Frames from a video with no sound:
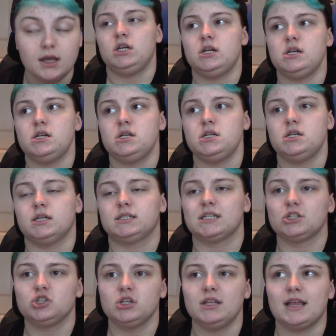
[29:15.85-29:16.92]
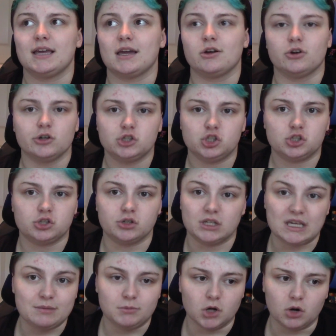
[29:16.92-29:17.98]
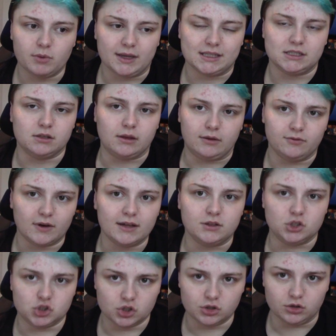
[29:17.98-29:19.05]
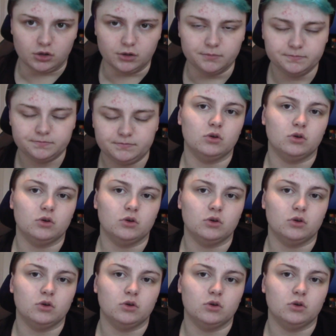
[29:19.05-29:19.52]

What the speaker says: she essentially like encourages her to keep going until they find the journal,